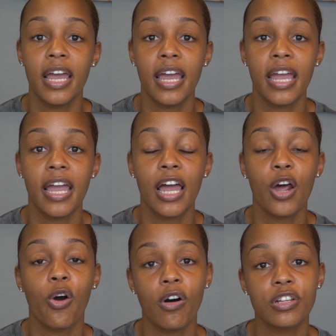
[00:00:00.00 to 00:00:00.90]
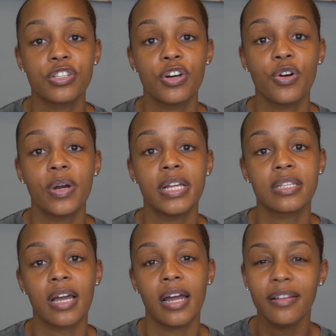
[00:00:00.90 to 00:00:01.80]
And also
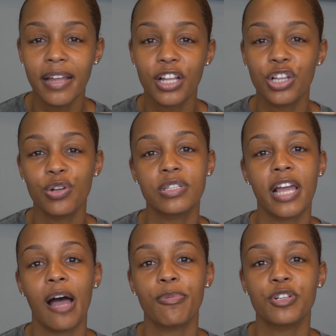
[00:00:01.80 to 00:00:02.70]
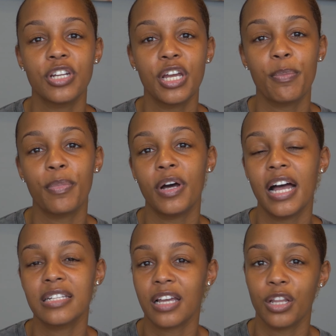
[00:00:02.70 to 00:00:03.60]
it's kind of like closed captioning, but
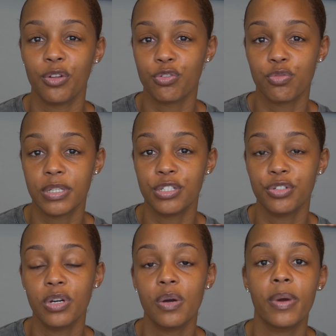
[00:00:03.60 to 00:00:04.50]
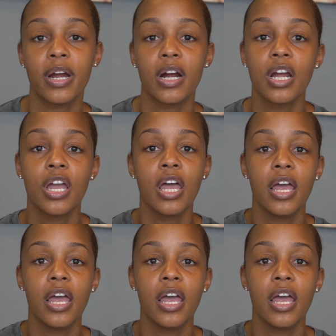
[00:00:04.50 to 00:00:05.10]
has like a little twist to it where